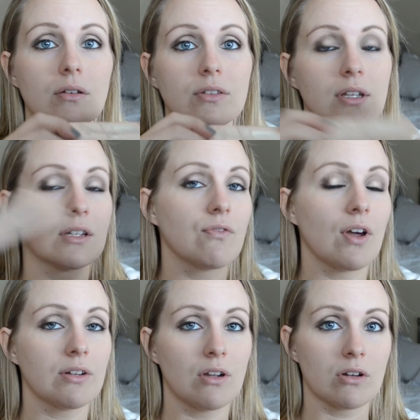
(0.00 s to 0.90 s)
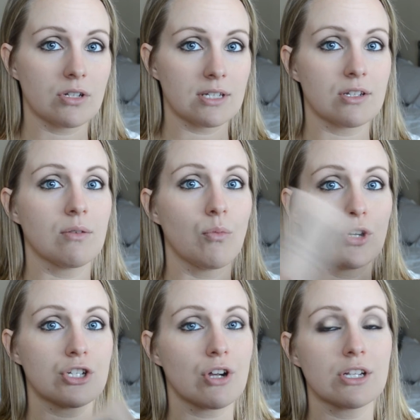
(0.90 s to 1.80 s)
tinted
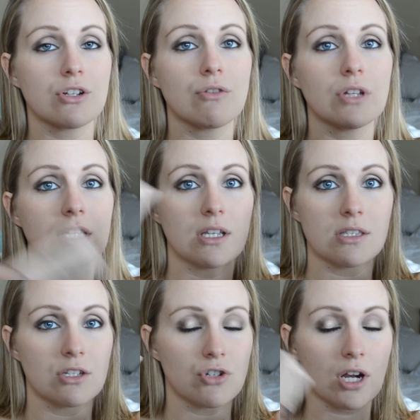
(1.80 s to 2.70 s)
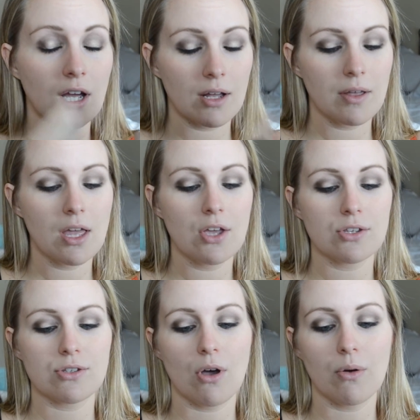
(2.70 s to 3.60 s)
moisturizer really does the trick.
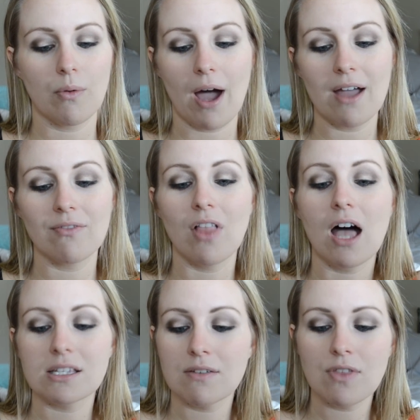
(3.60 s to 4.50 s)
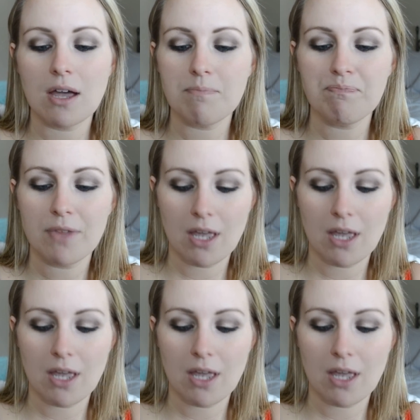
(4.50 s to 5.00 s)
So I have lots of them,